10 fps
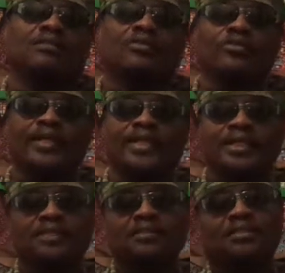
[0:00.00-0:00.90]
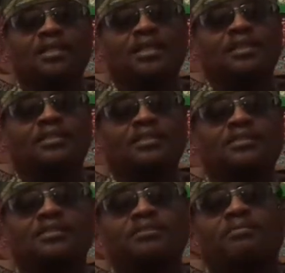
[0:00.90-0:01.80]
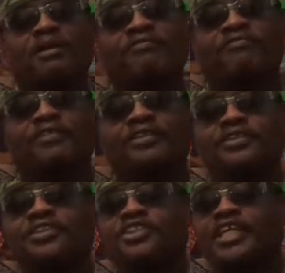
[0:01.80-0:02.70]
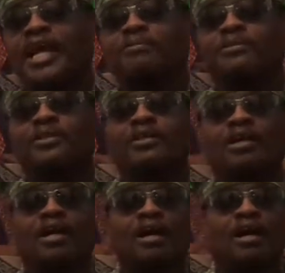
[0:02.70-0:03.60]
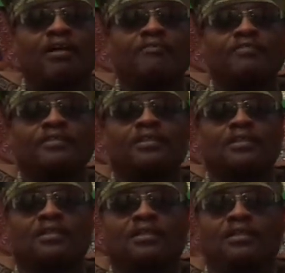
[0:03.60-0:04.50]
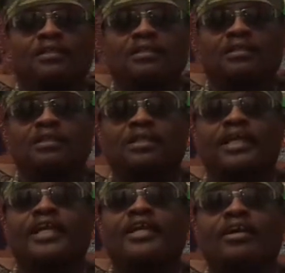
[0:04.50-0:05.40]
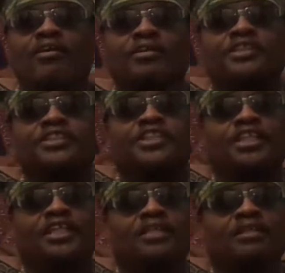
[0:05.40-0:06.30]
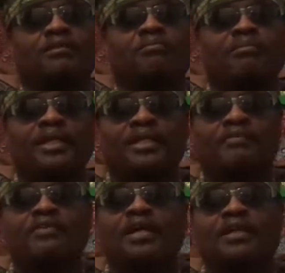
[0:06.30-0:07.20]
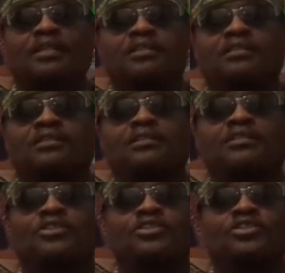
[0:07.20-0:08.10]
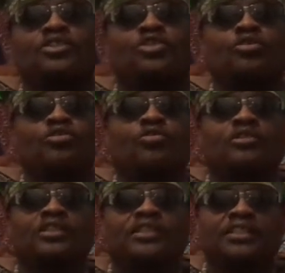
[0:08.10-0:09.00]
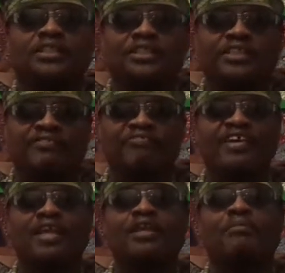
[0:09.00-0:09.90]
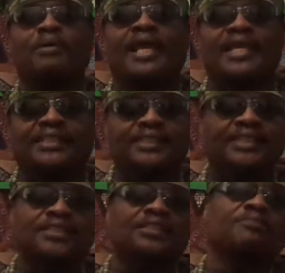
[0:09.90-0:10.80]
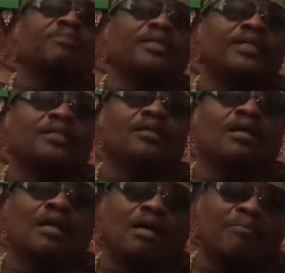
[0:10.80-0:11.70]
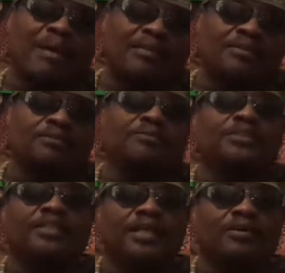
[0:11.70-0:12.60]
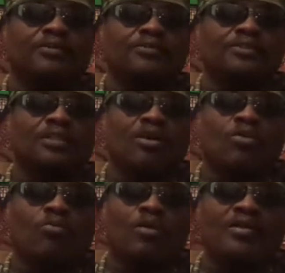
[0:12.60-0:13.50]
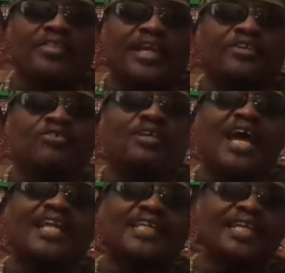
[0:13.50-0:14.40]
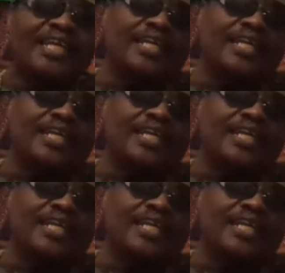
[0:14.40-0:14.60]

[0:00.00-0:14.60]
Greetings. This is my first chapter of encouraging men of color to develop a discipline about themselves where they do not need